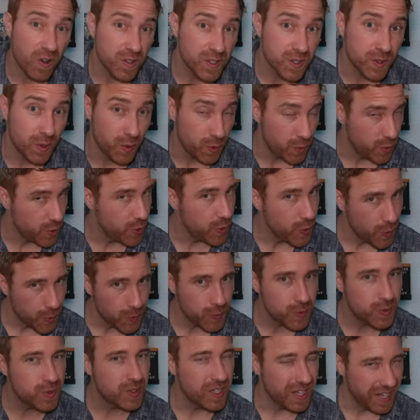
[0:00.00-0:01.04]
also
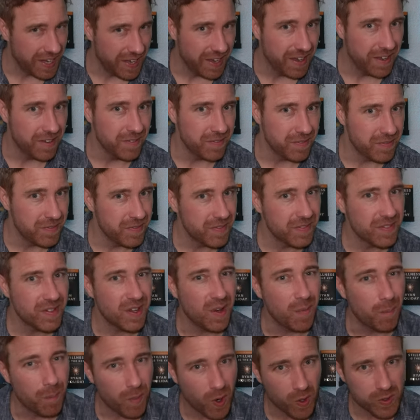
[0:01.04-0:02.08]
used to have
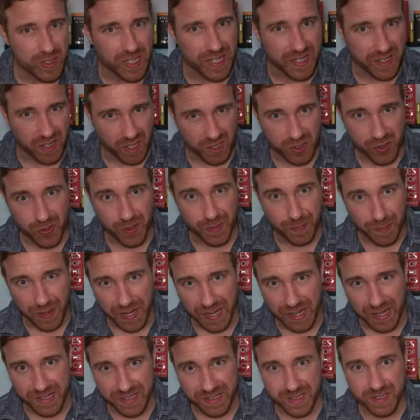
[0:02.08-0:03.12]
a multi-country
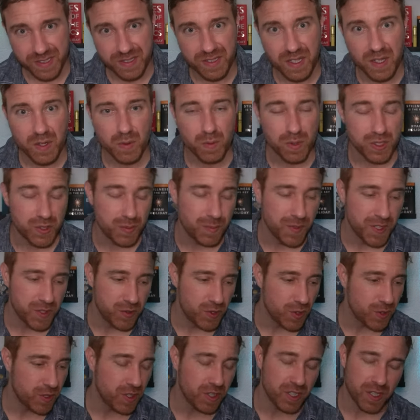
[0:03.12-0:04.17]
pass, which
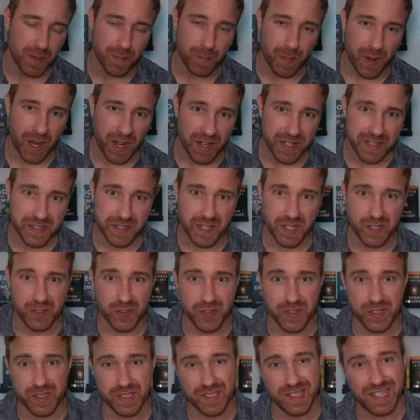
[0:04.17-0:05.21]
means you could combine
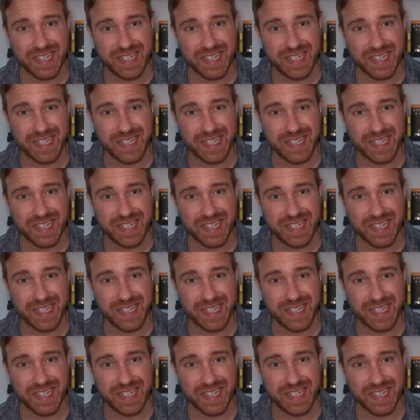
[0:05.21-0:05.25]
countries